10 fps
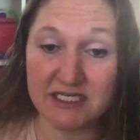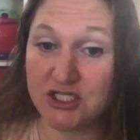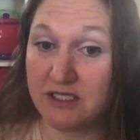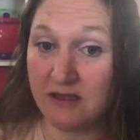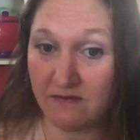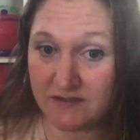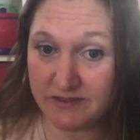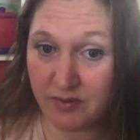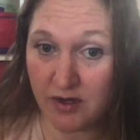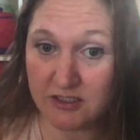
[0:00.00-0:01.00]
She loves the
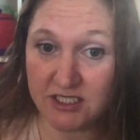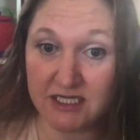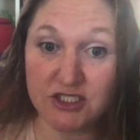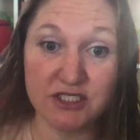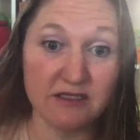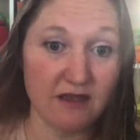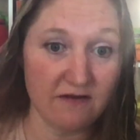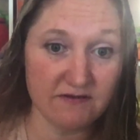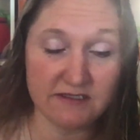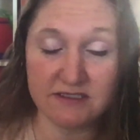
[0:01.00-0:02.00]
project. She
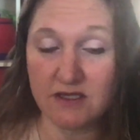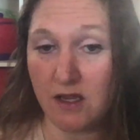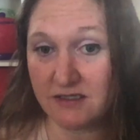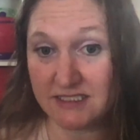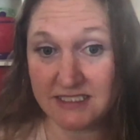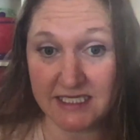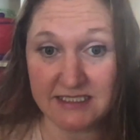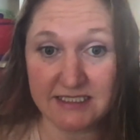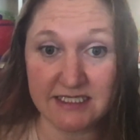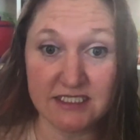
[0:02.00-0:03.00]
loves the songs and
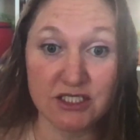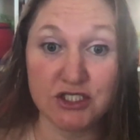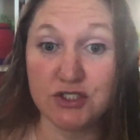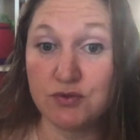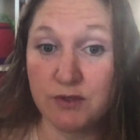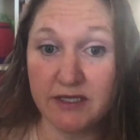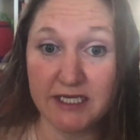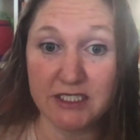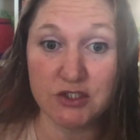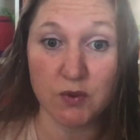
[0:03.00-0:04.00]
dances. She's really
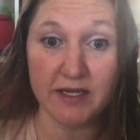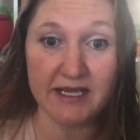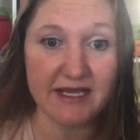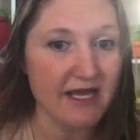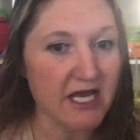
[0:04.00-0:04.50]
enjoying it.